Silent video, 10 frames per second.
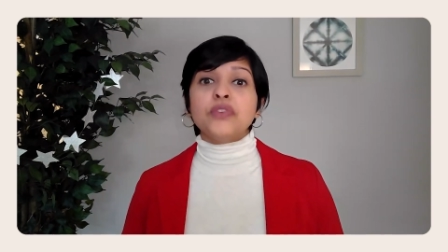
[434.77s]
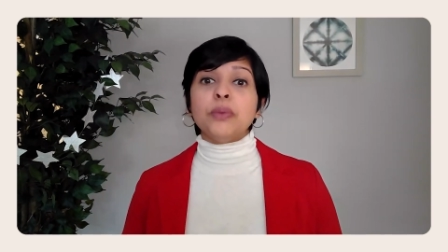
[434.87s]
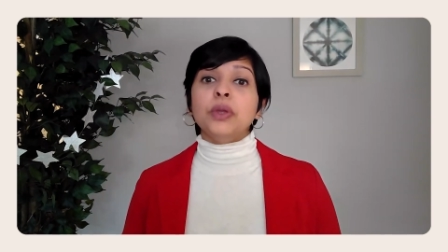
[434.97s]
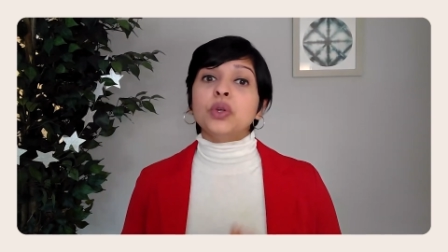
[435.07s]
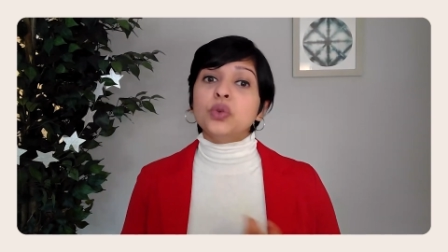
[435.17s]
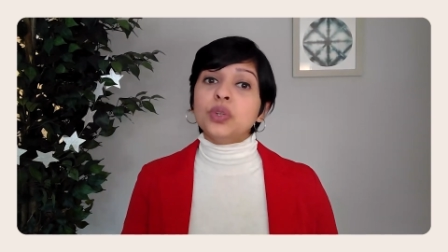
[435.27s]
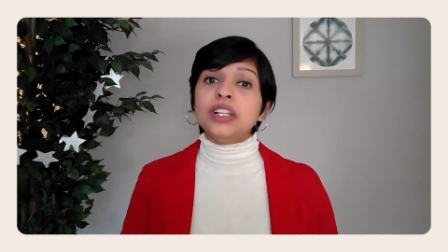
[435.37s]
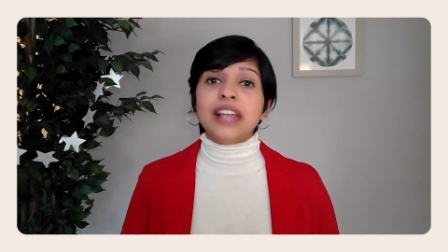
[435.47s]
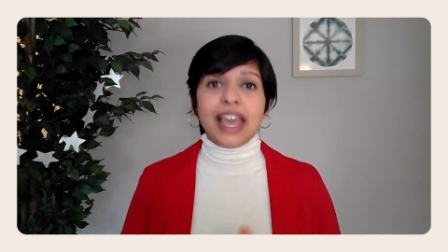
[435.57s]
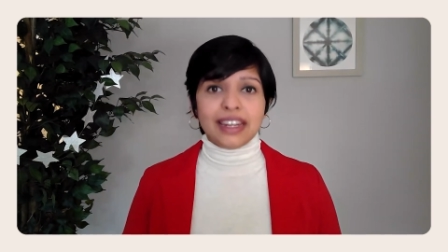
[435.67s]
from your
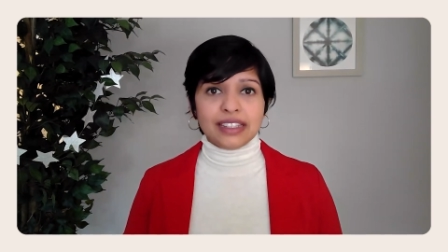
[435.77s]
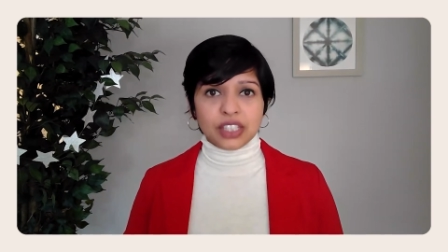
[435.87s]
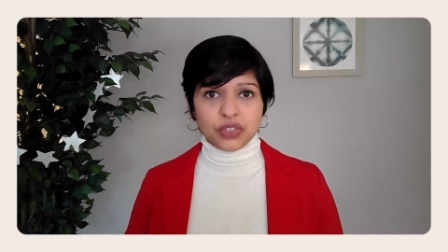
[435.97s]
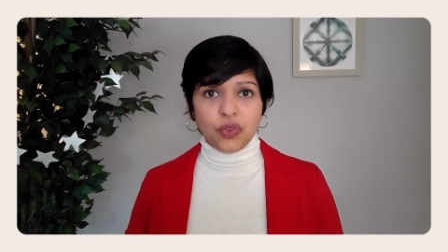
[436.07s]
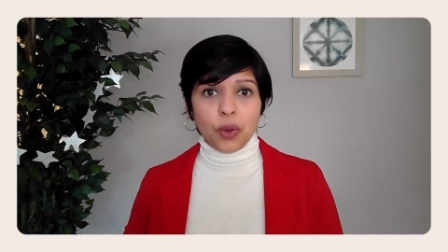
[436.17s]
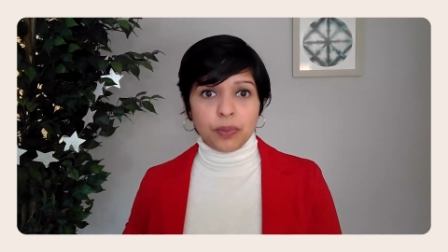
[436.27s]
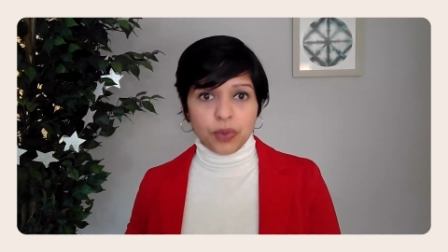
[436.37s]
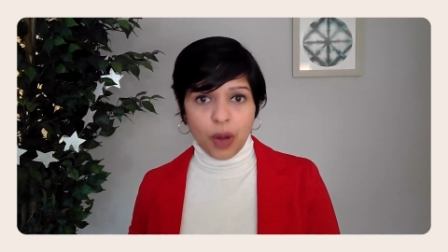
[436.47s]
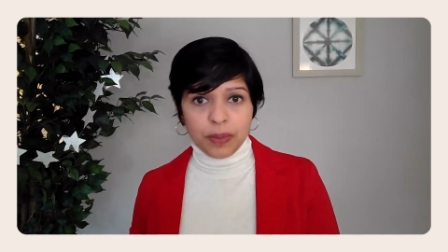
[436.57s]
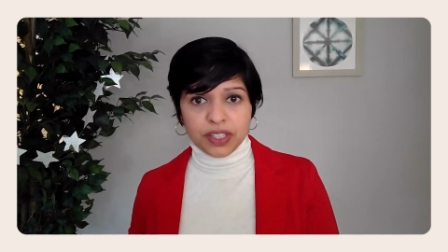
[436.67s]
Google Analytics 4
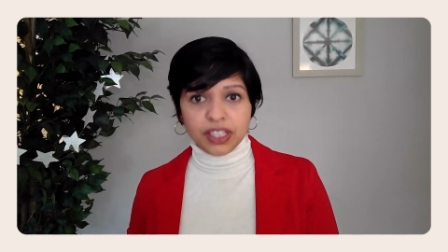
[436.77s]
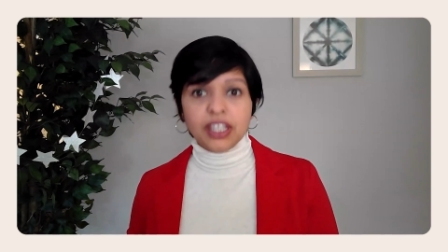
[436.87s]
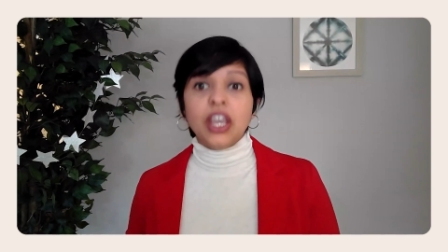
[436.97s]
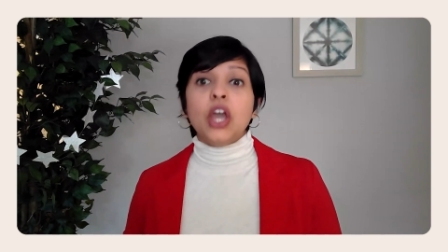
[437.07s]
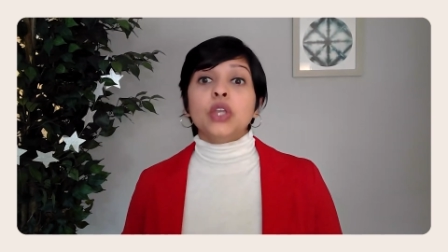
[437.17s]
property,